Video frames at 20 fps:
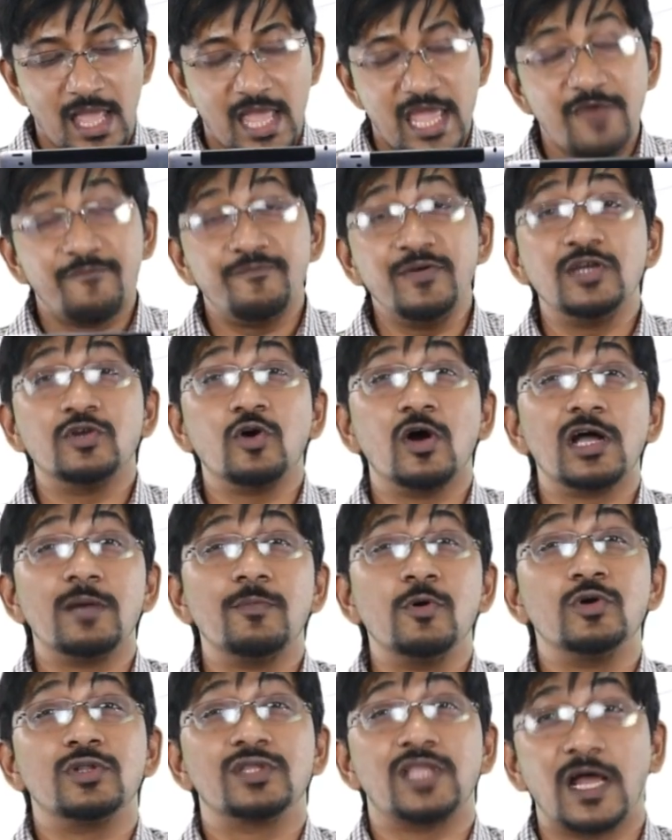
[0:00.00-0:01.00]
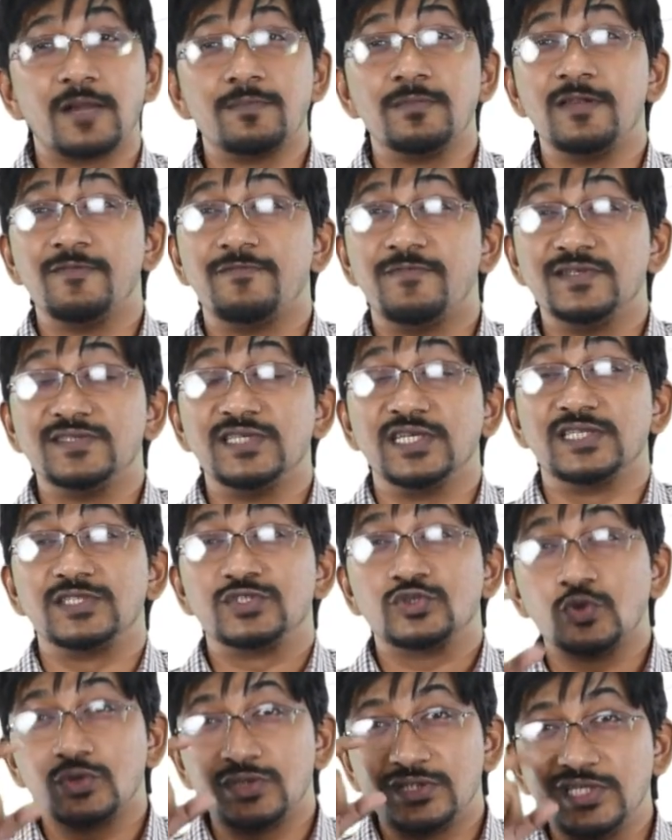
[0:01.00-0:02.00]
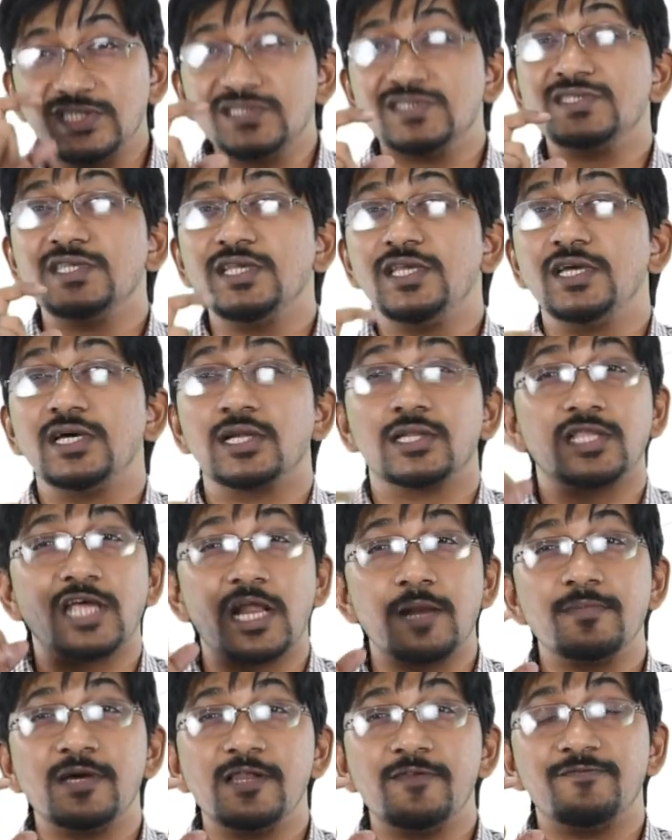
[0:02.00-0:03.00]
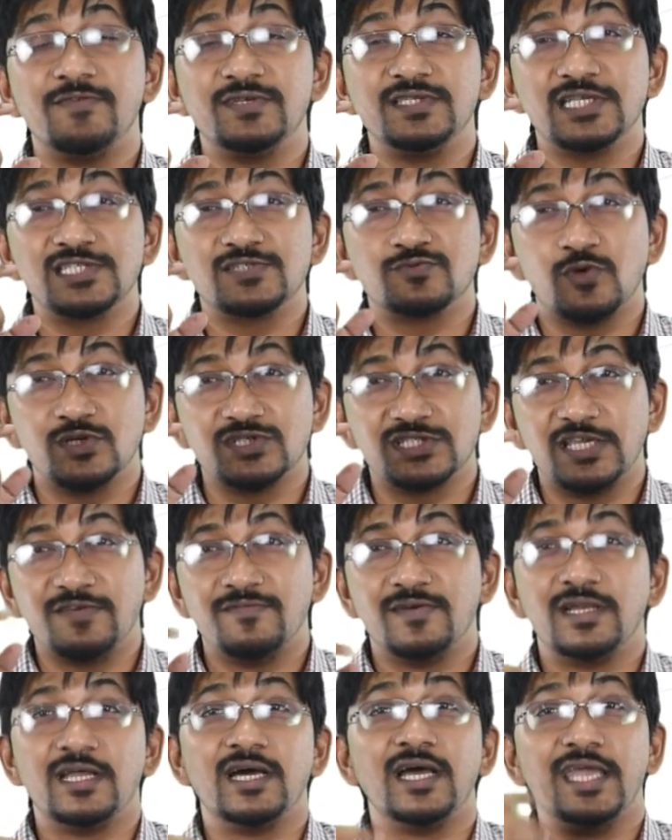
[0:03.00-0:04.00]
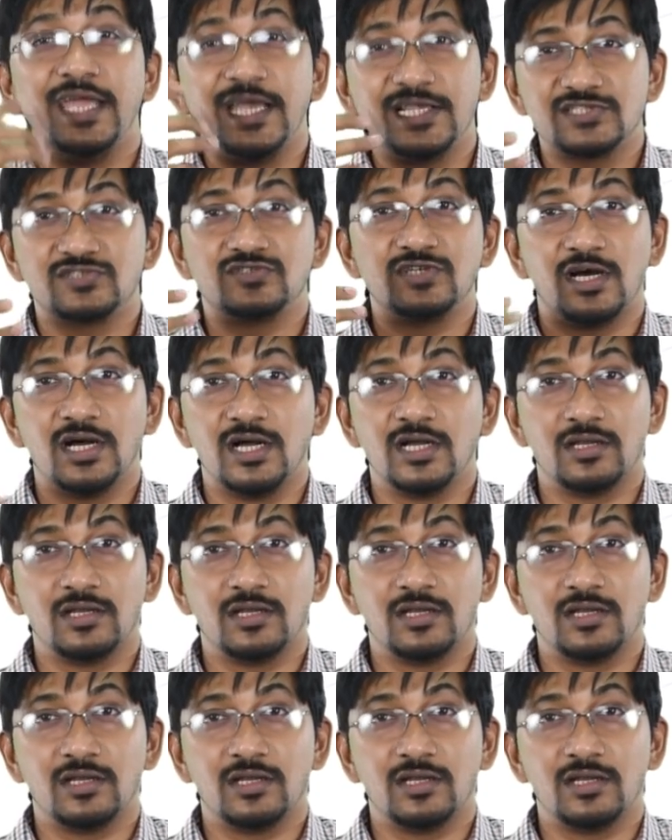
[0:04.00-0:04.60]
If we talk about thermal physics, so this year thermal physics was given an extra